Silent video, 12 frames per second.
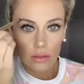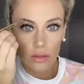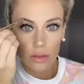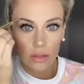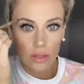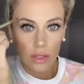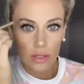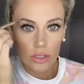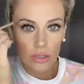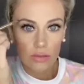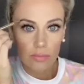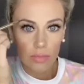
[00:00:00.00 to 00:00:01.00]
And that
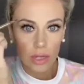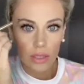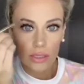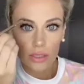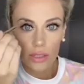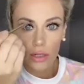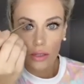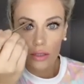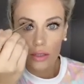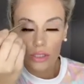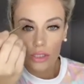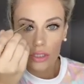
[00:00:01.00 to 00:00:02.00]
just makes it
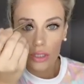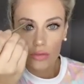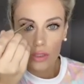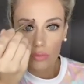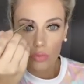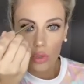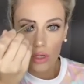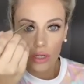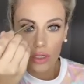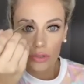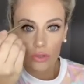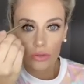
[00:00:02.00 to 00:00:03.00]
just gives it a more
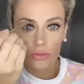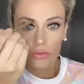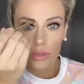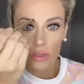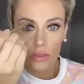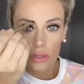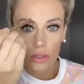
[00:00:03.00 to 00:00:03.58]
natural feel.